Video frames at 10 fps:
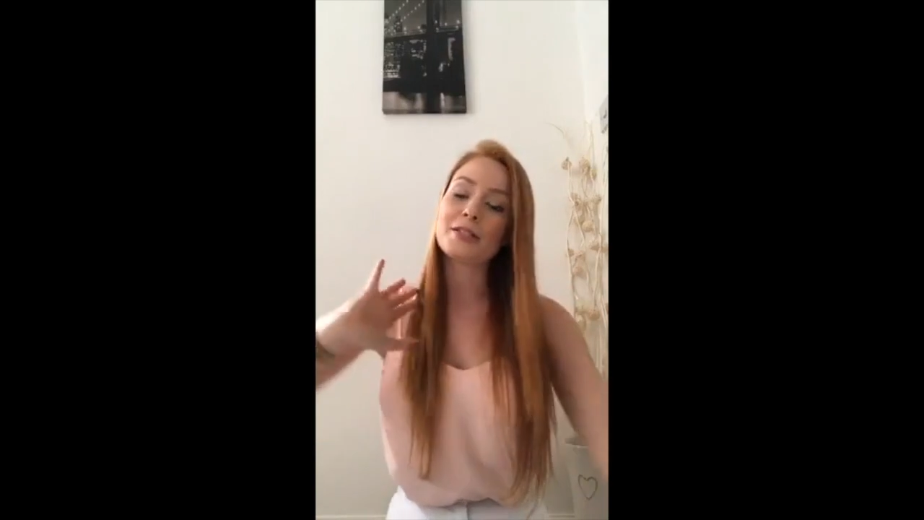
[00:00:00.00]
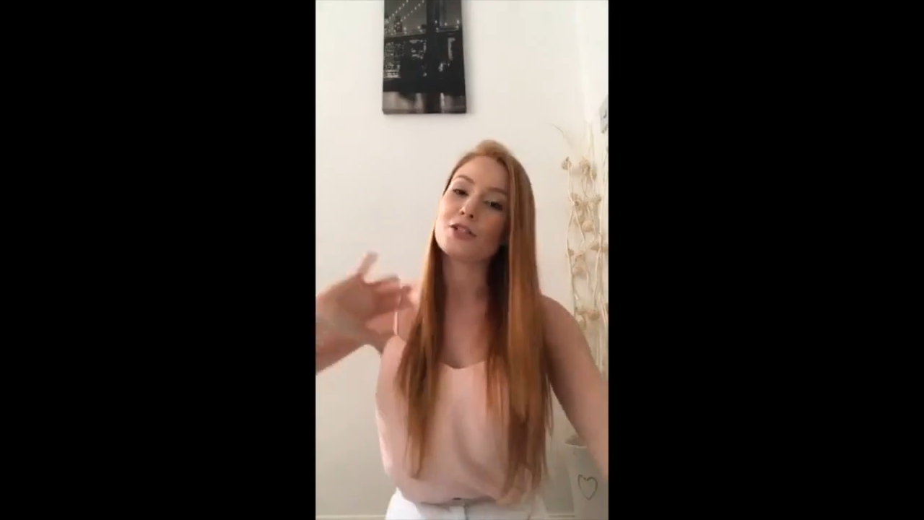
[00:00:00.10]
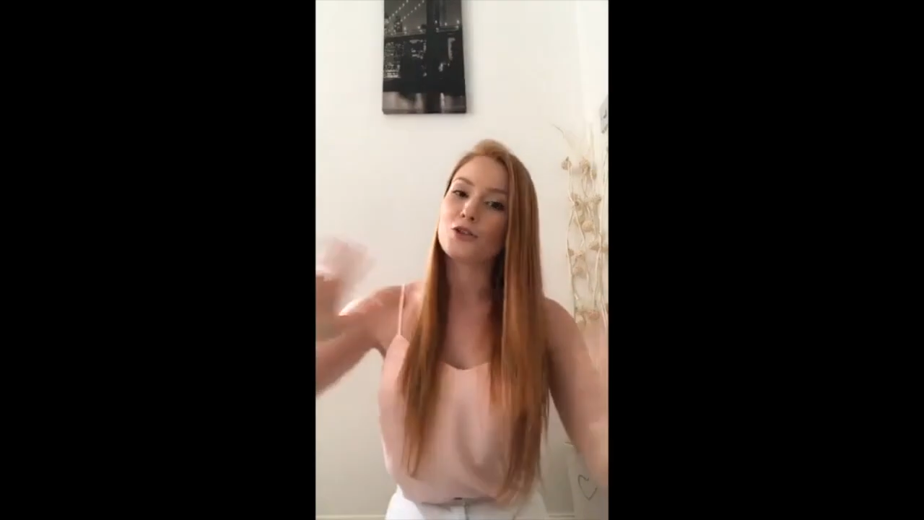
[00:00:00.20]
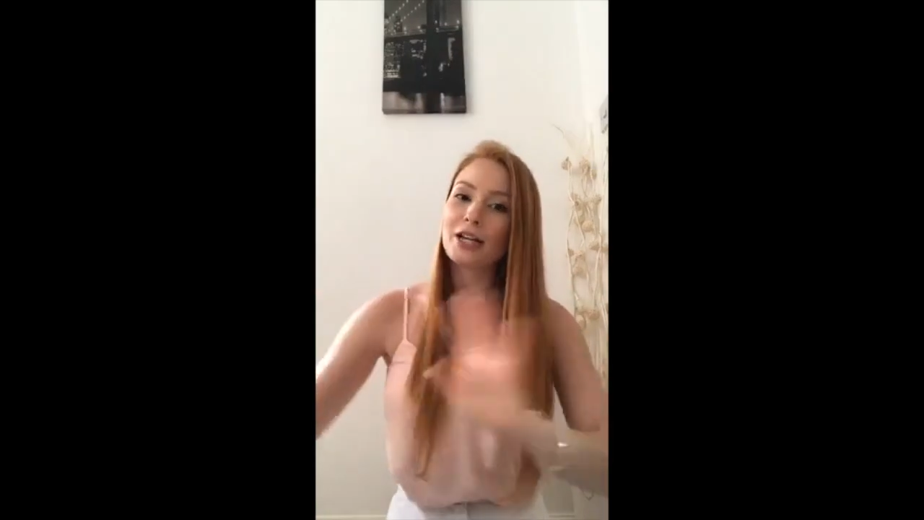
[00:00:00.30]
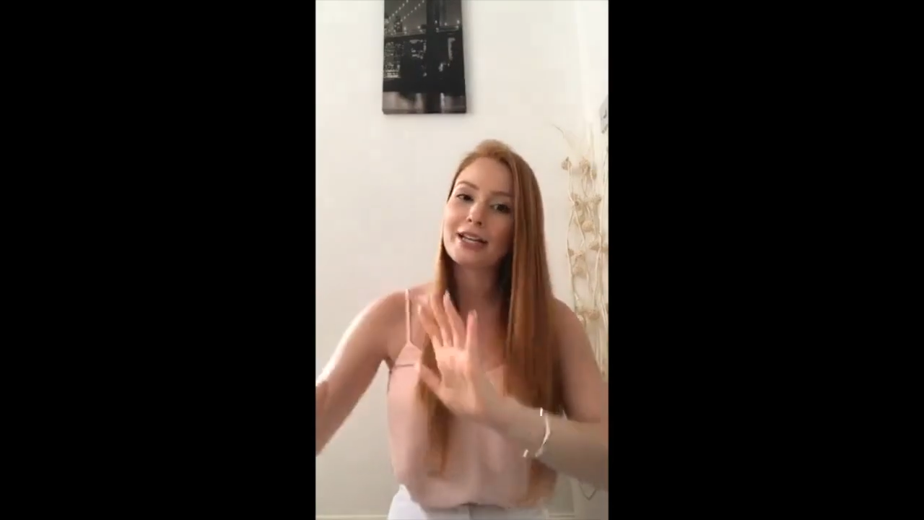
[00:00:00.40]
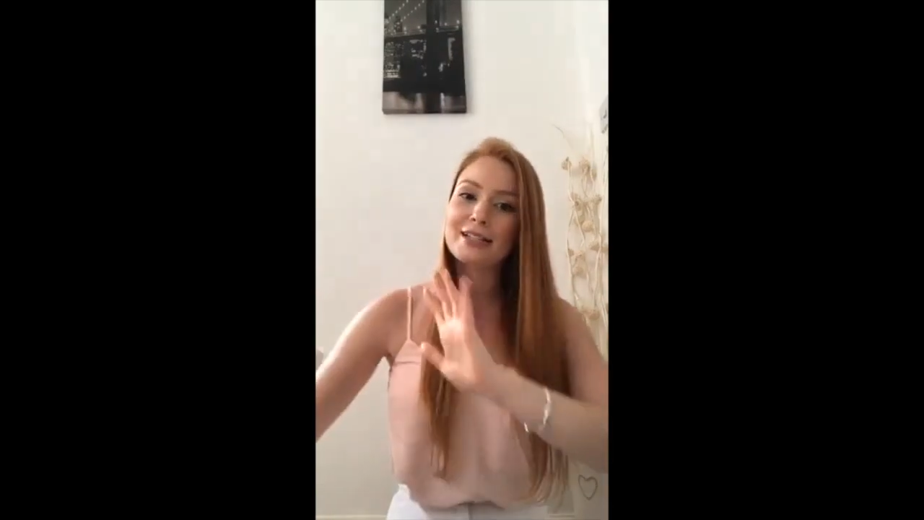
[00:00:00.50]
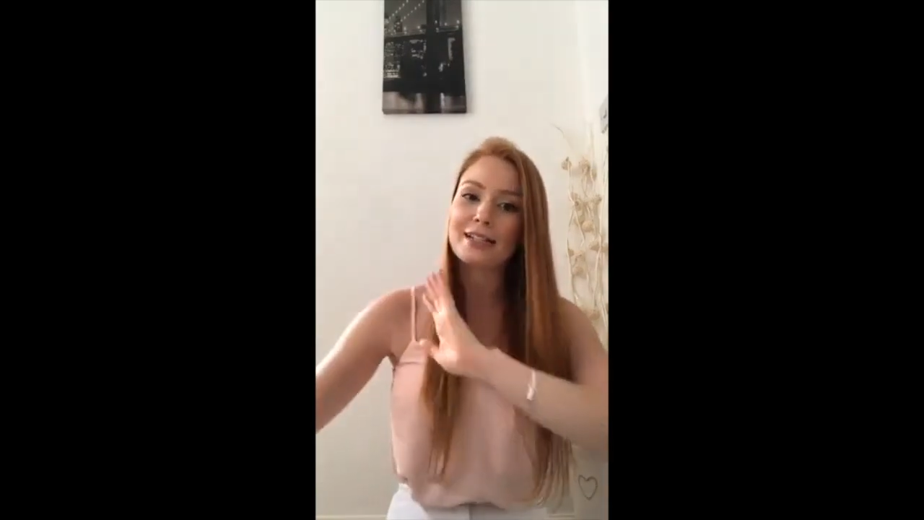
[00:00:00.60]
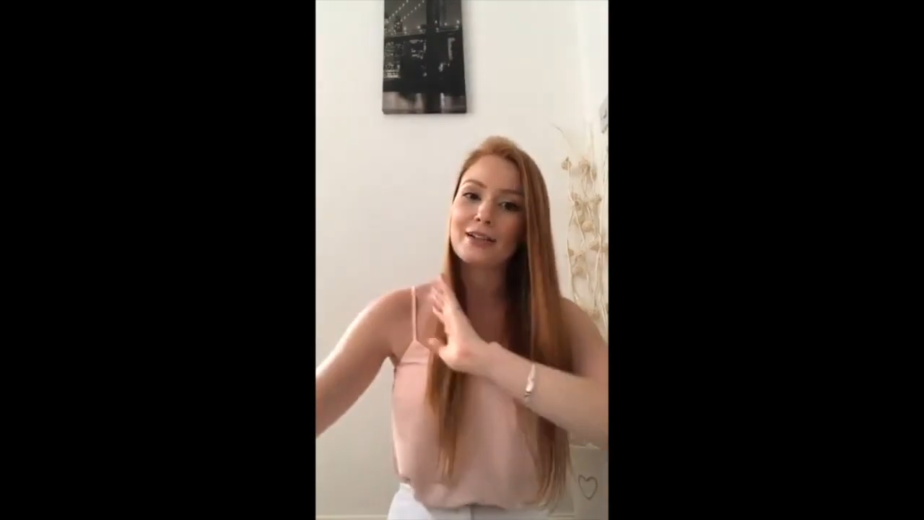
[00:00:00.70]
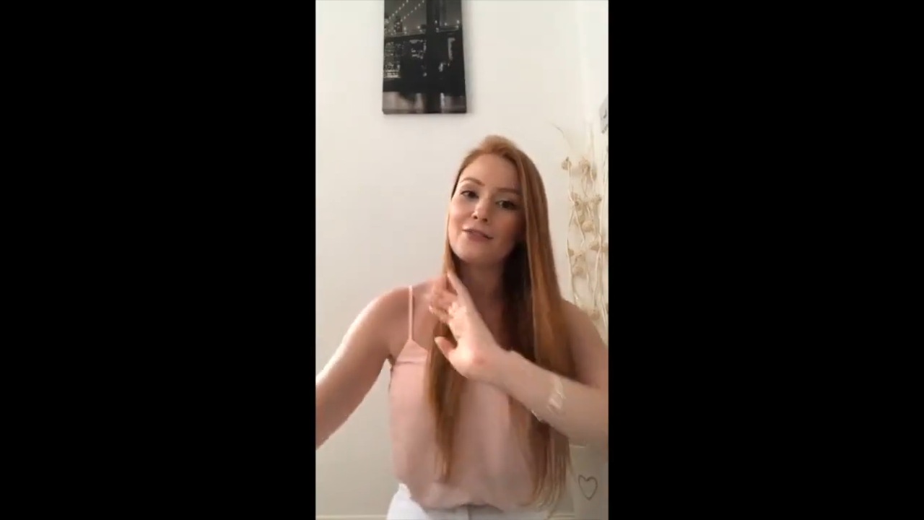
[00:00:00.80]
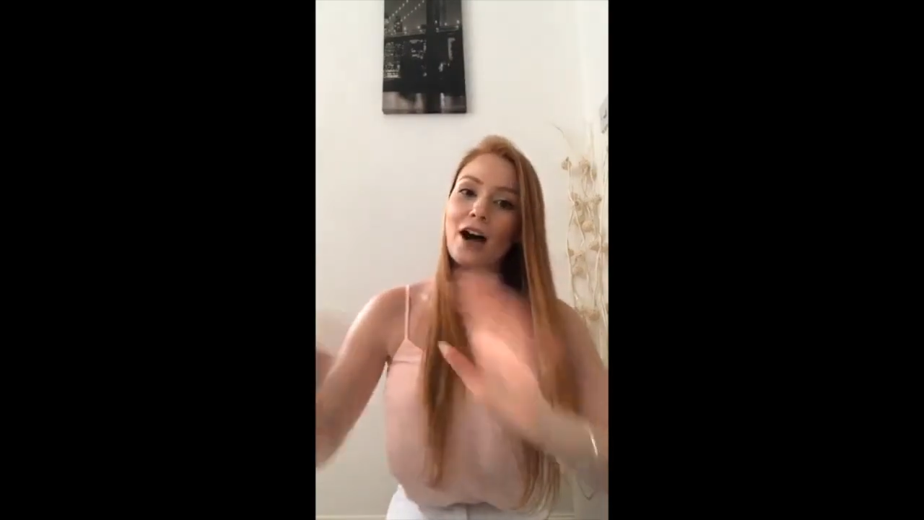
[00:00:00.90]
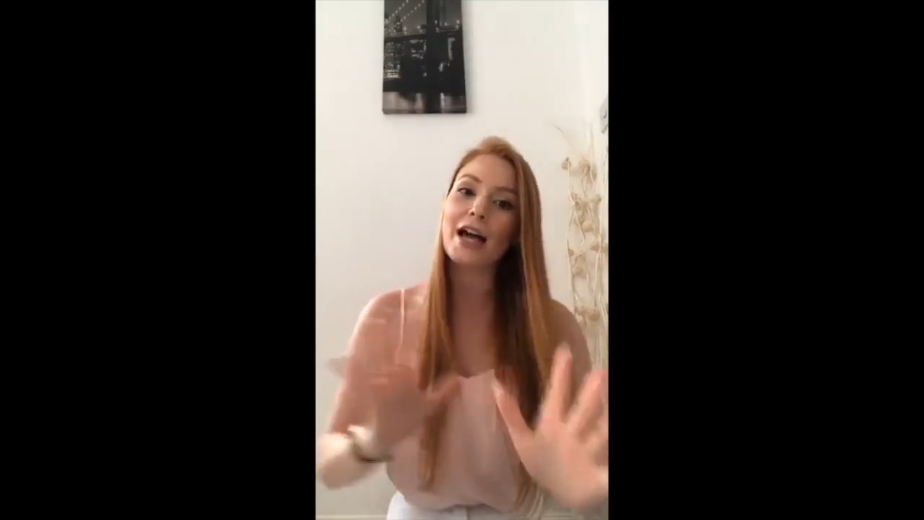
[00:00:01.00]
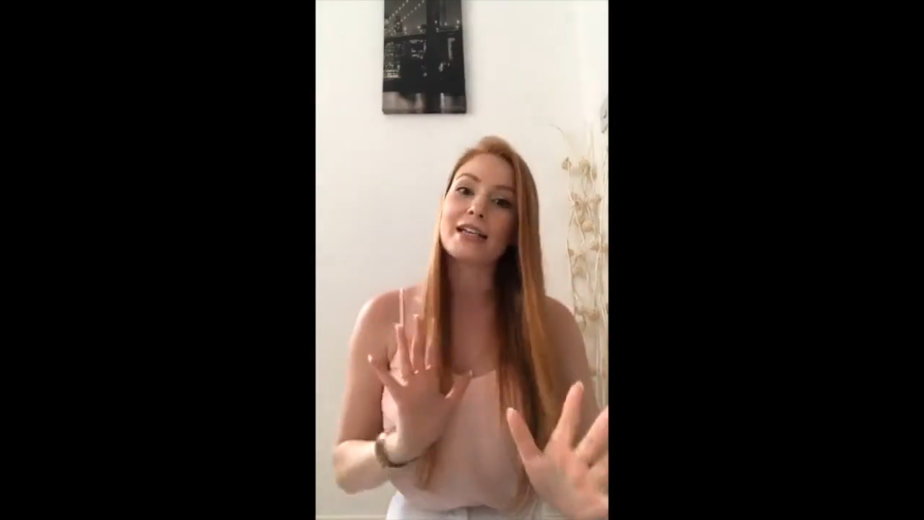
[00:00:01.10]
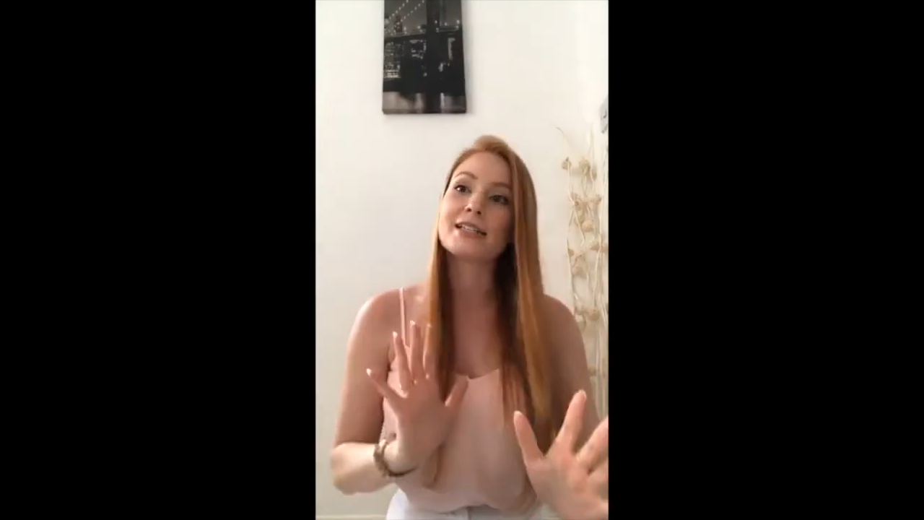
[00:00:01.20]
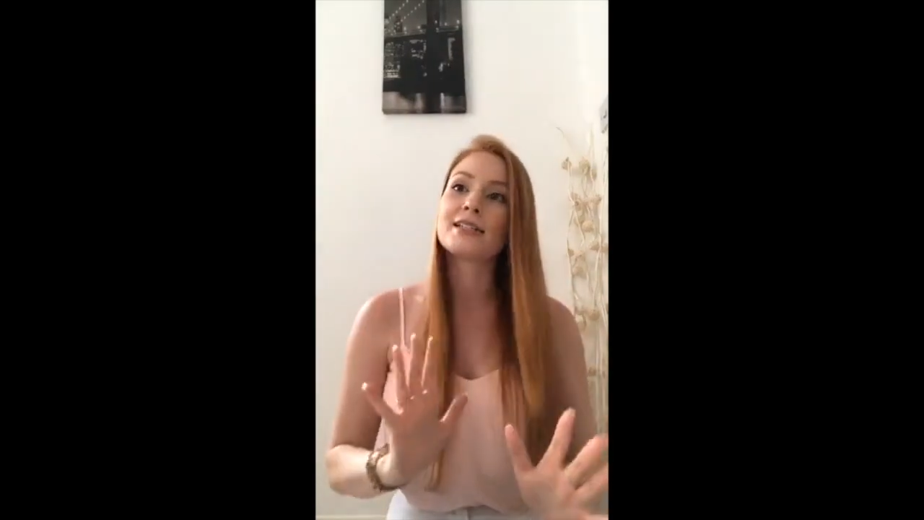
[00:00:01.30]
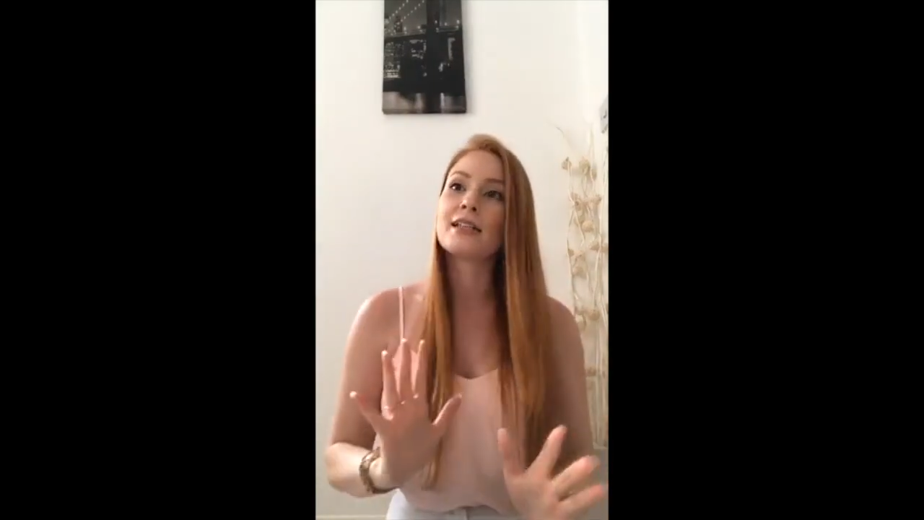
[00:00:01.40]
and tricks and
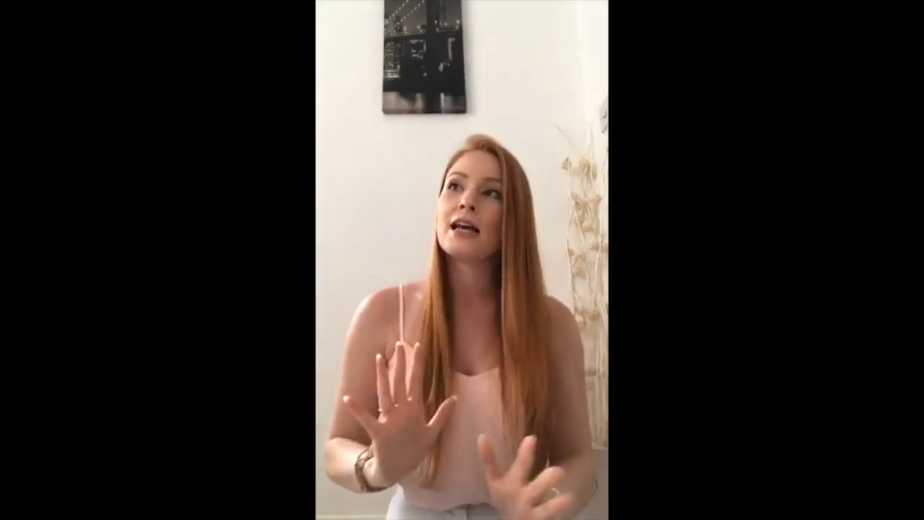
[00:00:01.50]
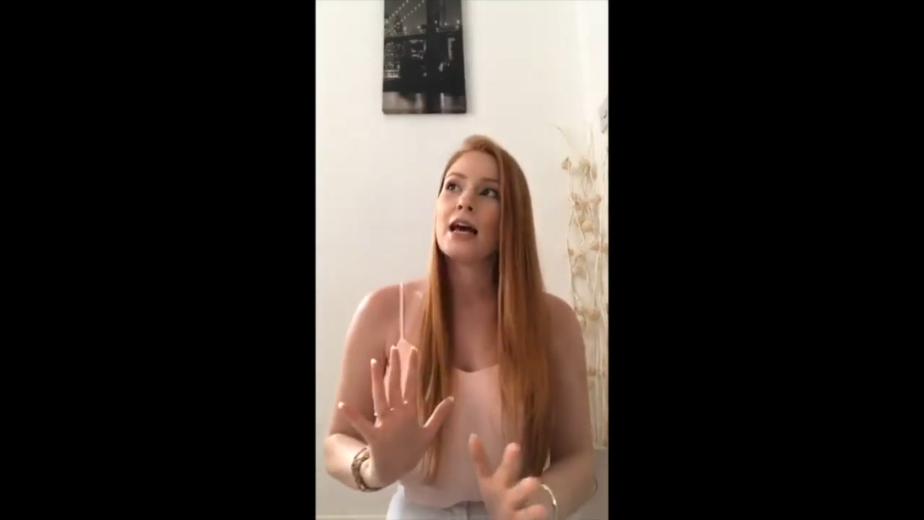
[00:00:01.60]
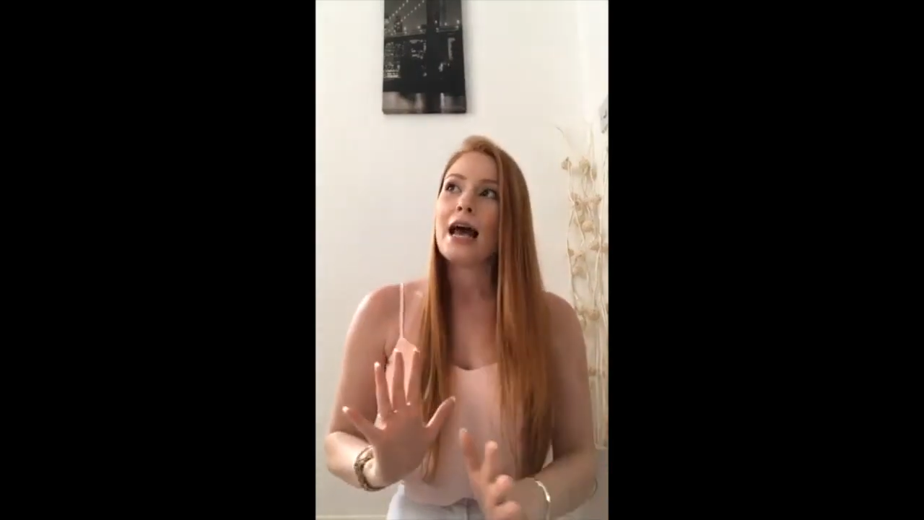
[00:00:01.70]
advice